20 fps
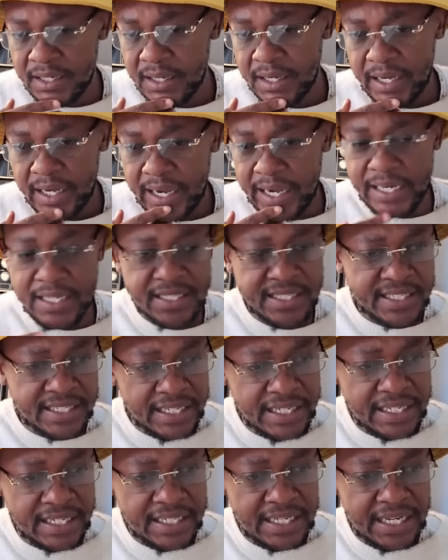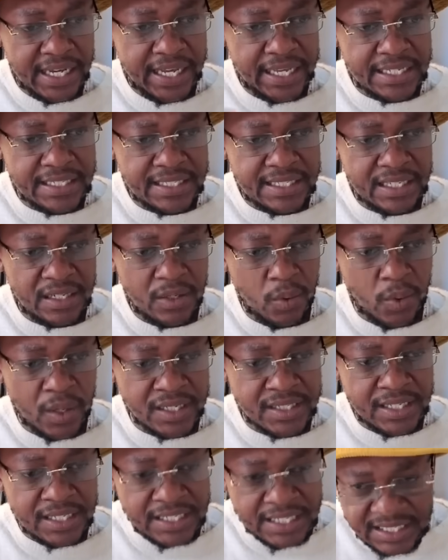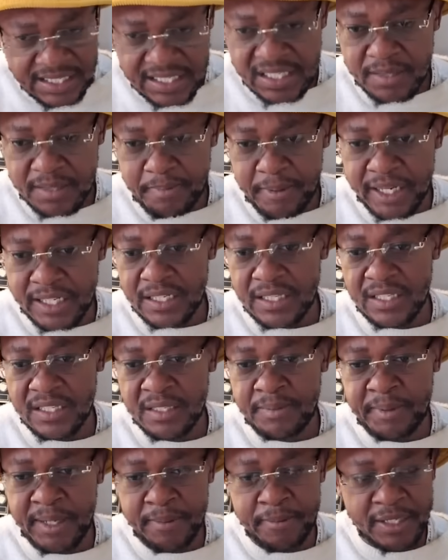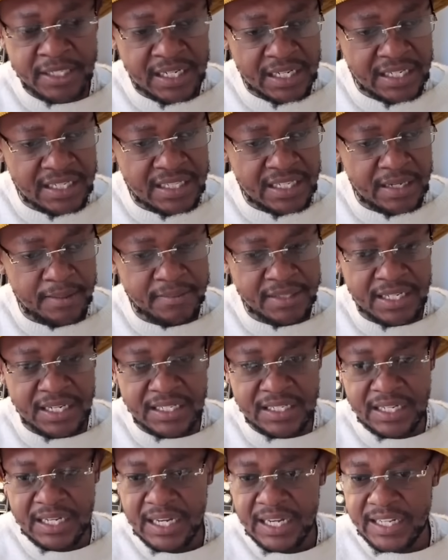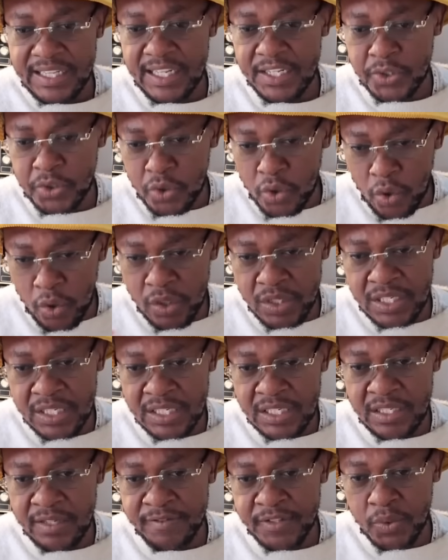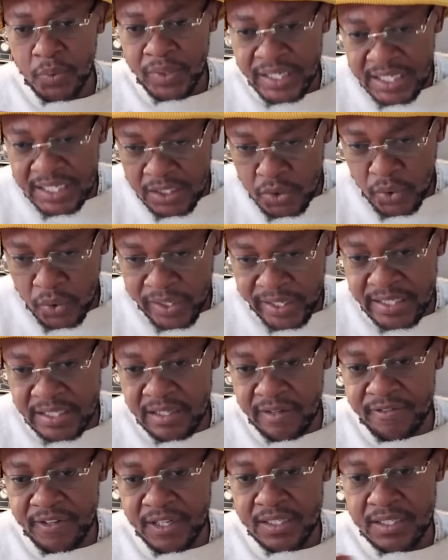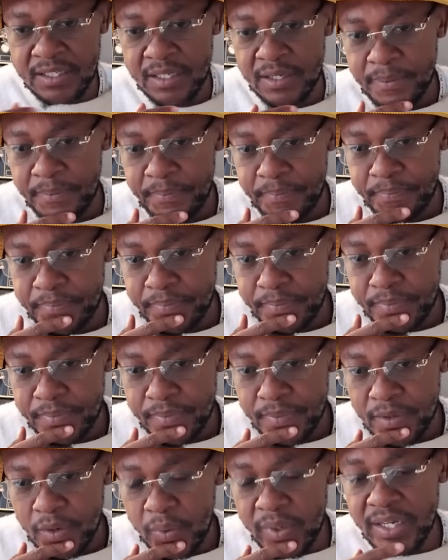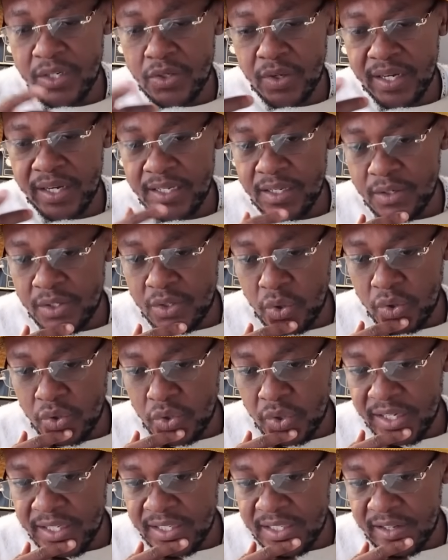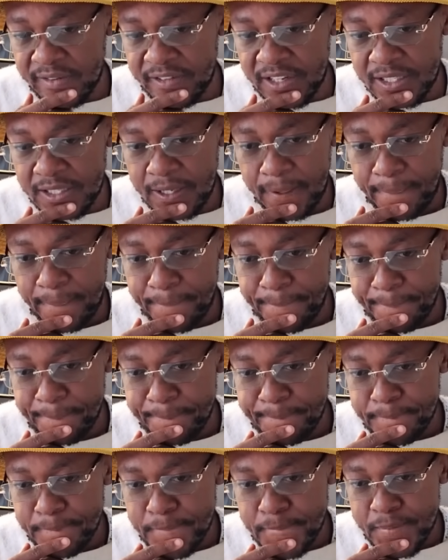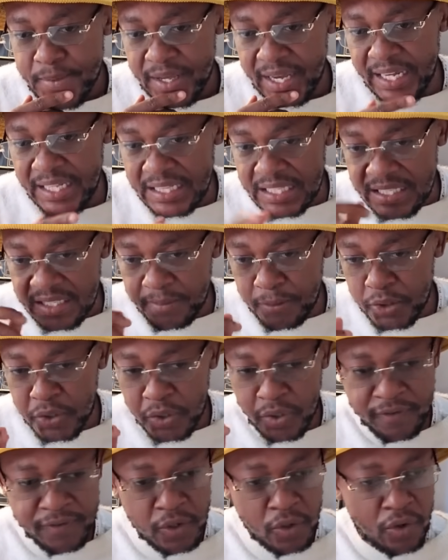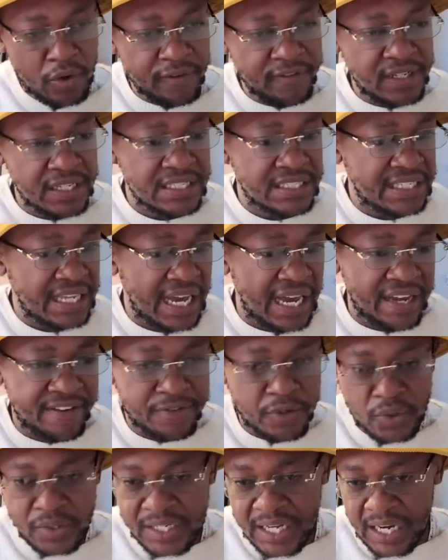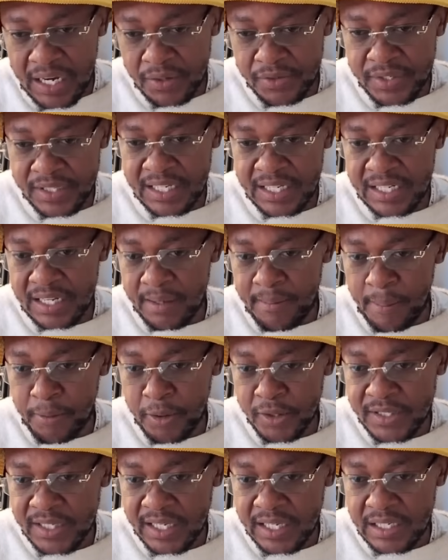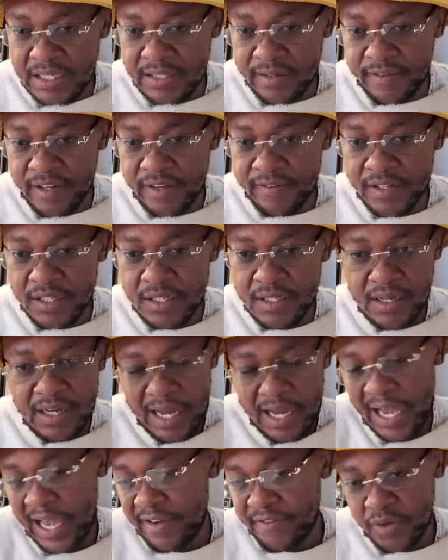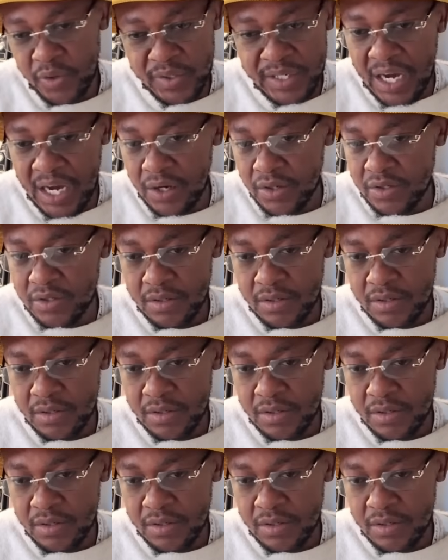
And still, the ANC was disrespecting these people, telling them that there's no alternatives. We need to raise the VAT. We need to raise the VAT. And this motion of no confidence, I have no doubt that Ramaphosa can survive it. I have no doubt.